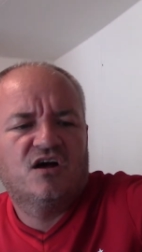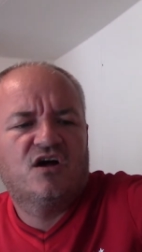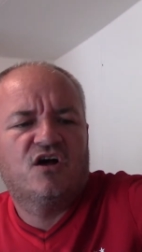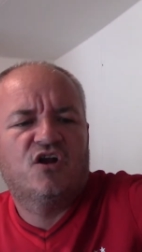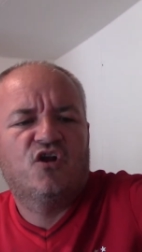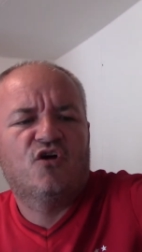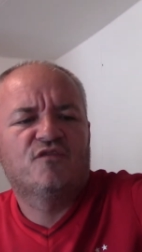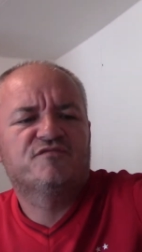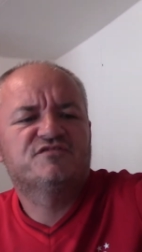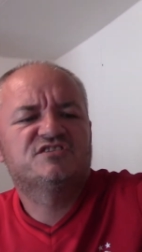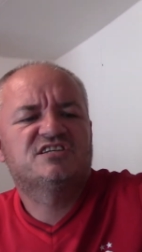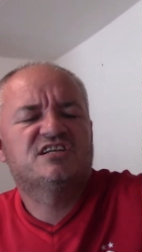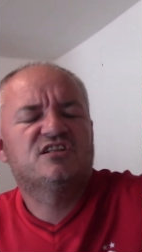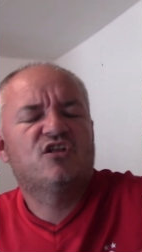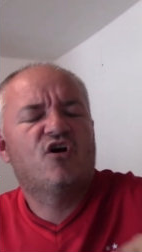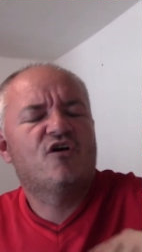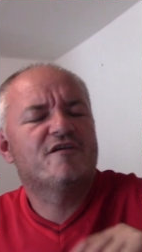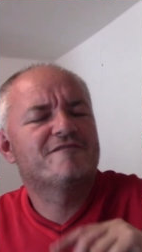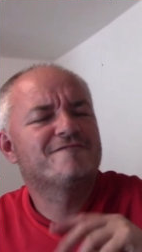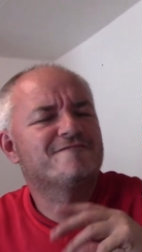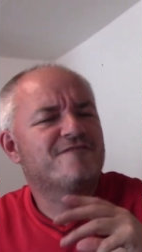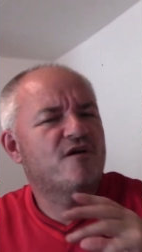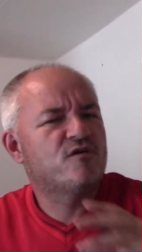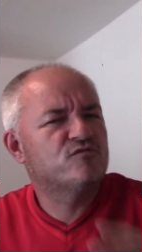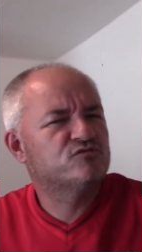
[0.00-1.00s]
And obviously a lot
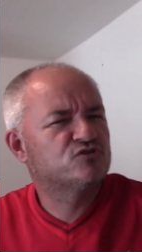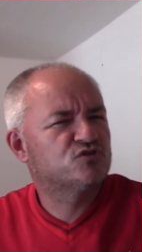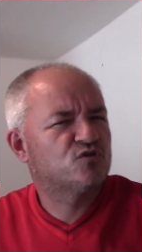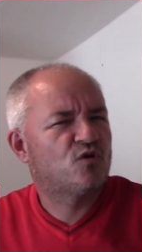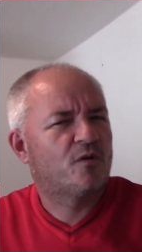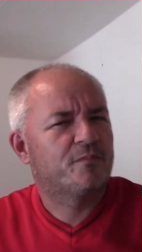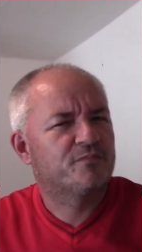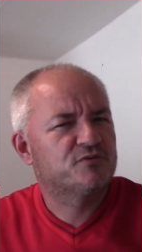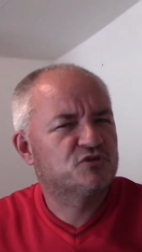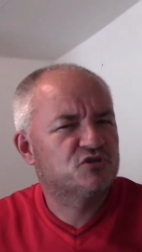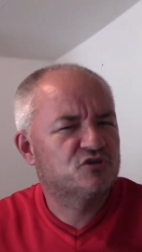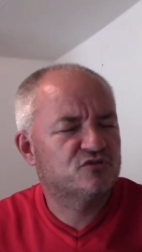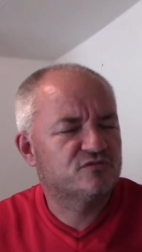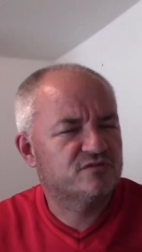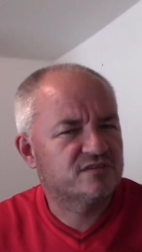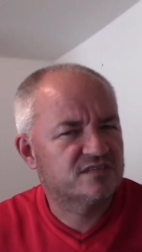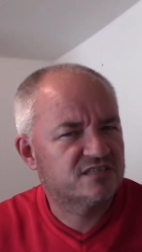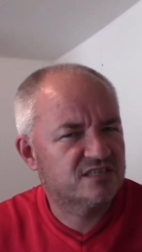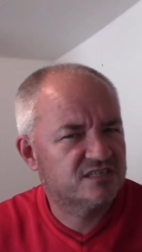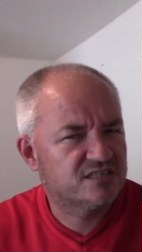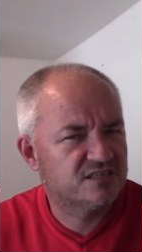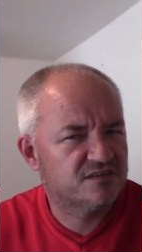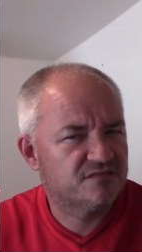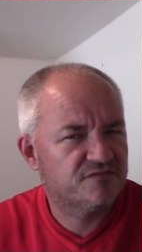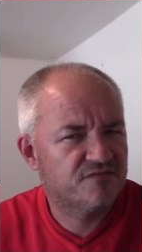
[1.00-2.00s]
of photo
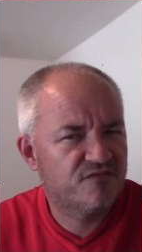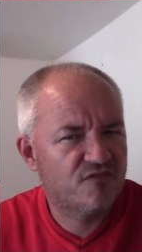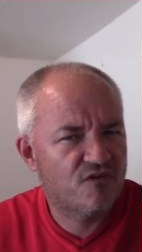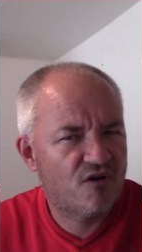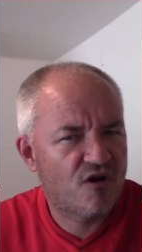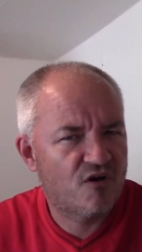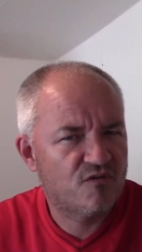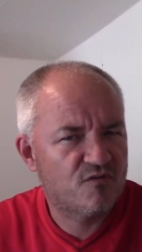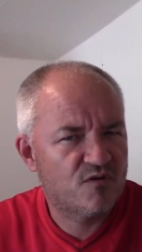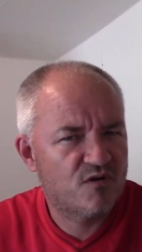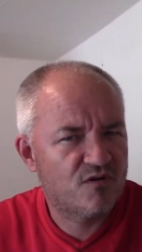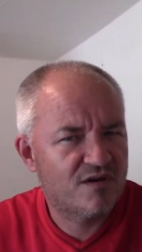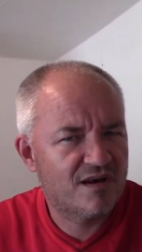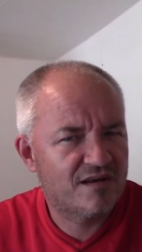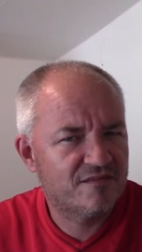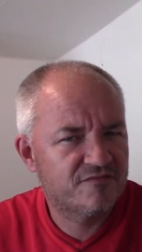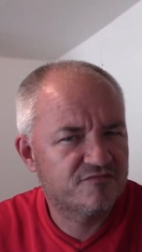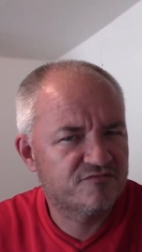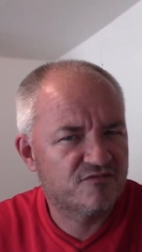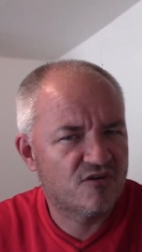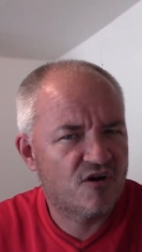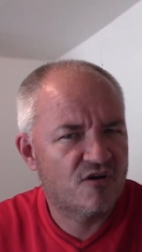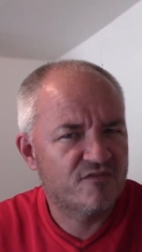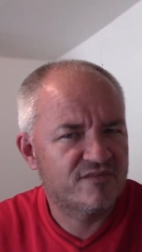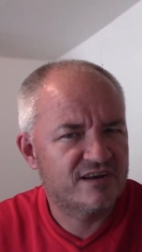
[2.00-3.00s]
opportunities at
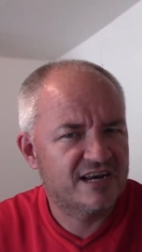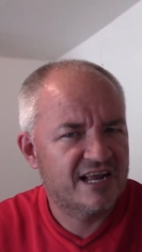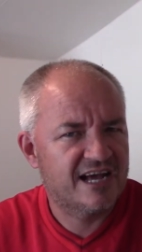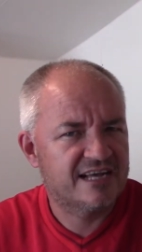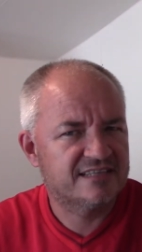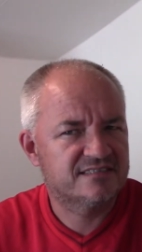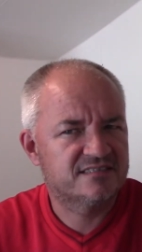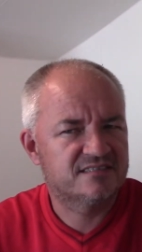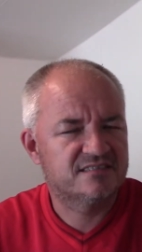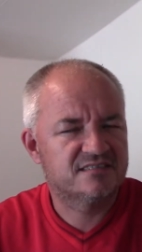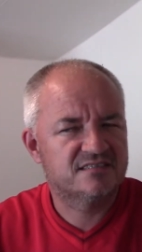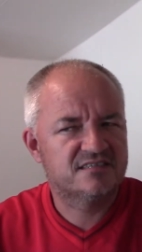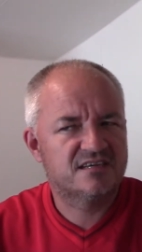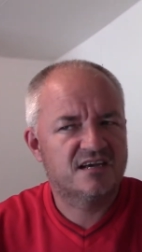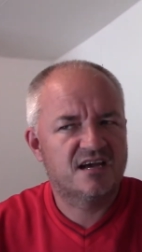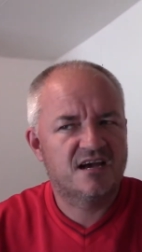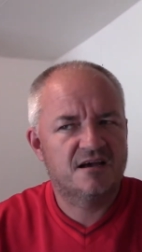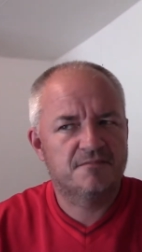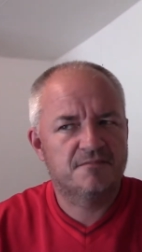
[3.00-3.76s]
Ferrari Land.